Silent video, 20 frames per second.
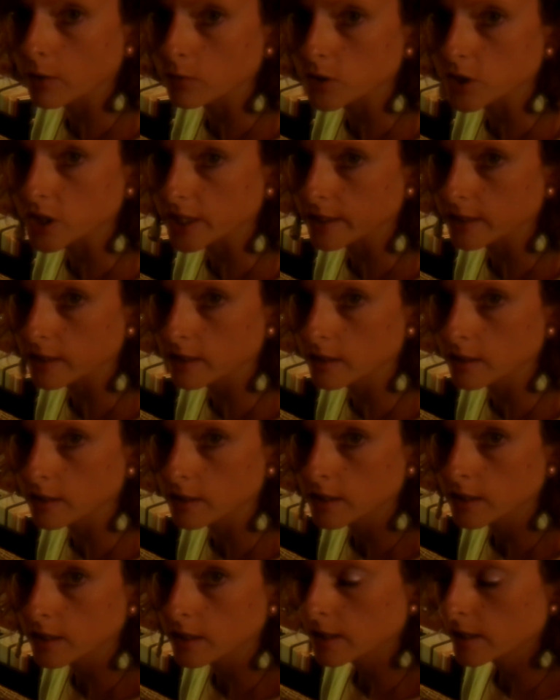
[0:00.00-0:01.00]
ocean,
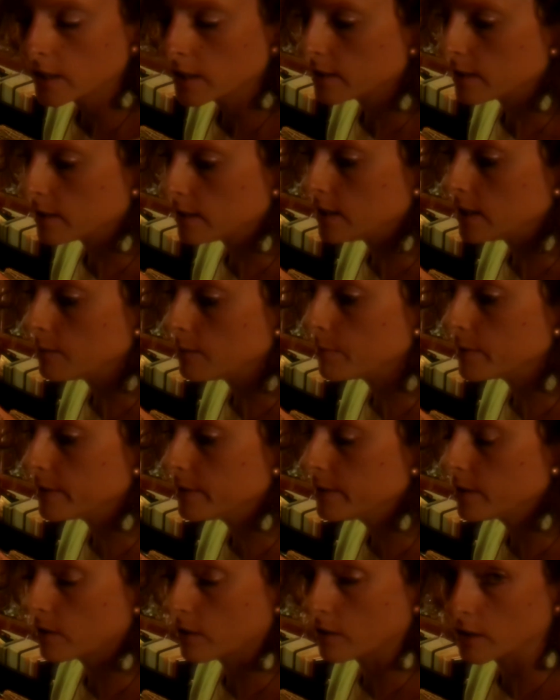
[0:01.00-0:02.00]
the
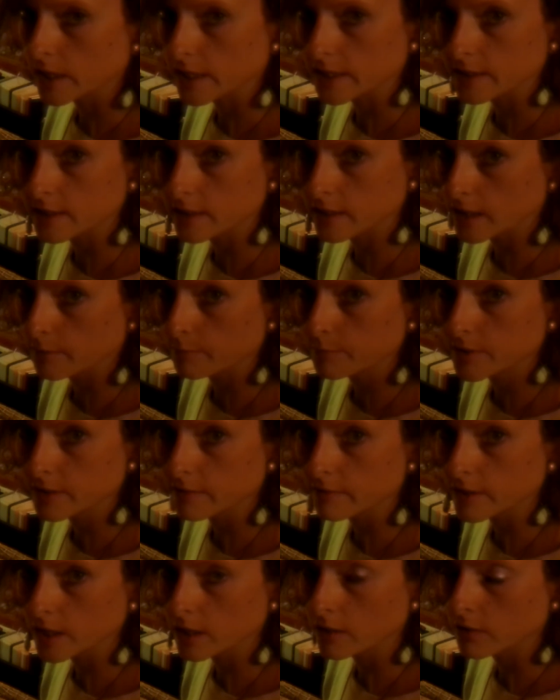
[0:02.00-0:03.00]
deepest, darkest depths
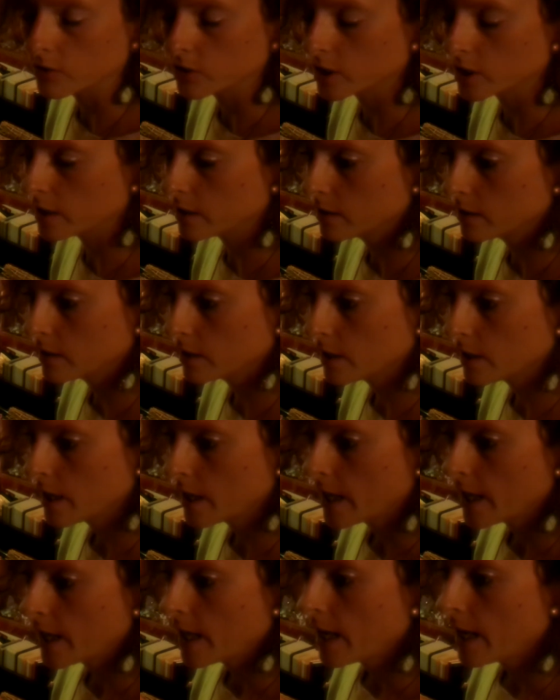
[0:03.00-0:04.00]
of the ocean,
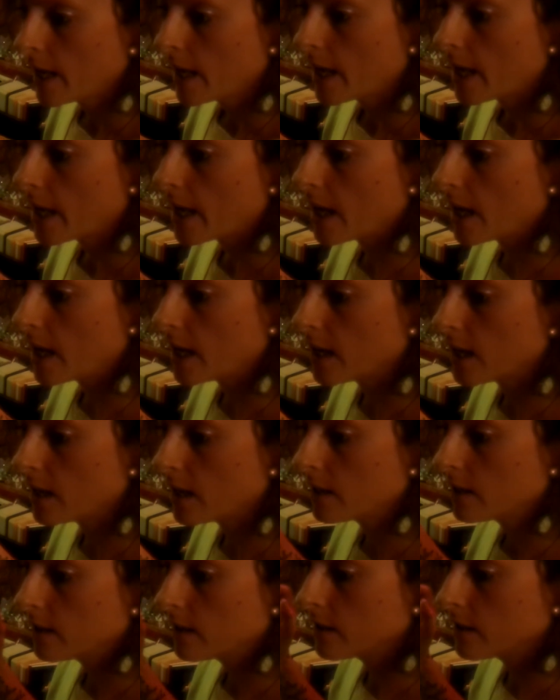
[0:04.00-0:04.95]
and